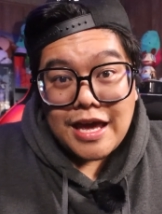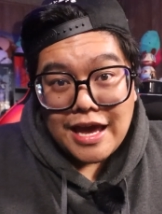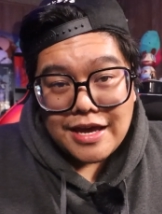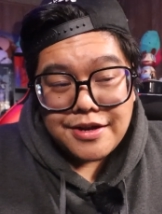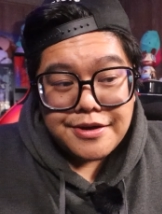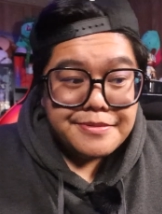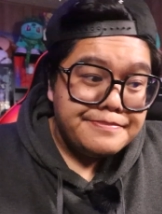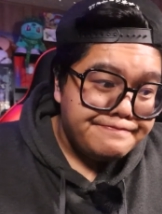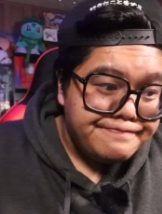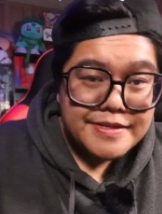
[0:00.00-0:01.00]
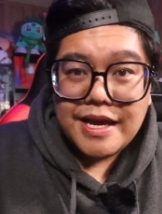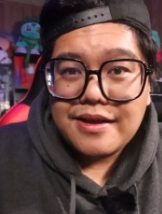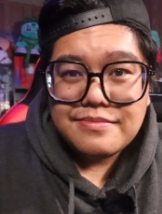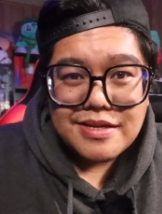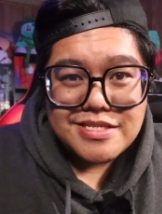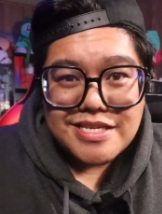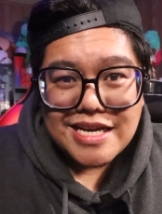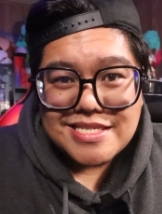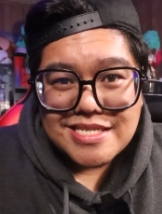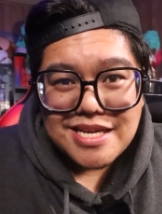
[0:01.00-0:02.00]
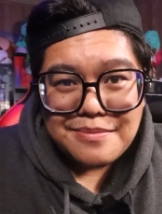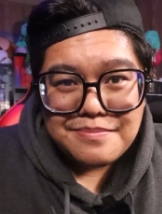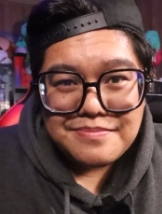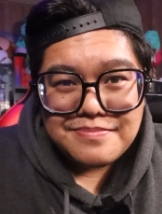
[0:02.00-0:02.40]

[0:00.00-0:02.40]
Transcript: And um, yeah, I'll see you guys next time.